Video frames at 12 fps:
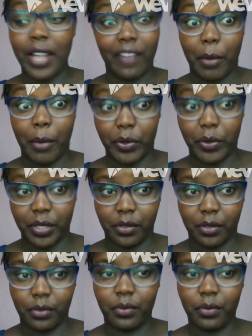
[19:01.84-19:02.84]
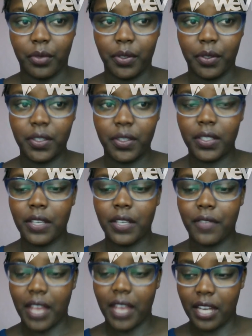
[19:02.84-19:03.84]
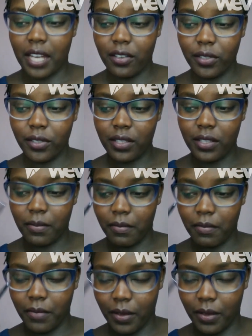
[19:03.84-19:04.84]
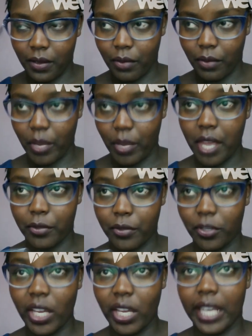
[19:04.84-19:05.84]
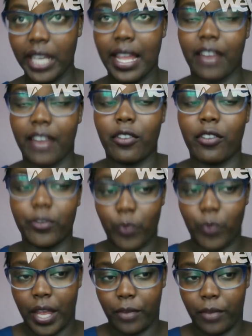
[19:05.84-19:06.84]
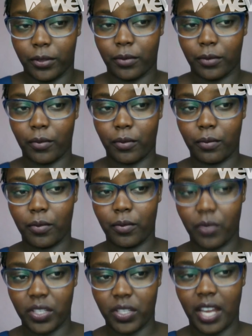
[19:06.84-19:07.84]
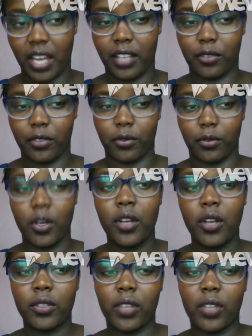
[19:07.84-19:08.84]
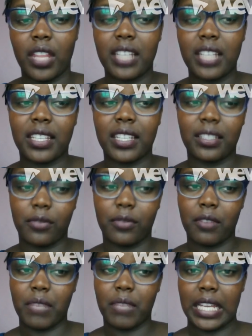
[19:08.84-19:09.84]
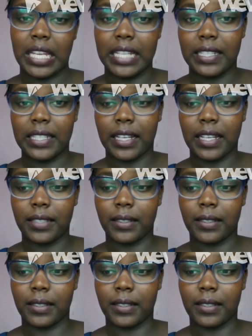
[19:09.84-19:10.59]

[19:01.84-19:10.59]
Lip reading: amounted to was if they had closed the where he was going, and they had closed where he was returning to. So in that case, he would have been held as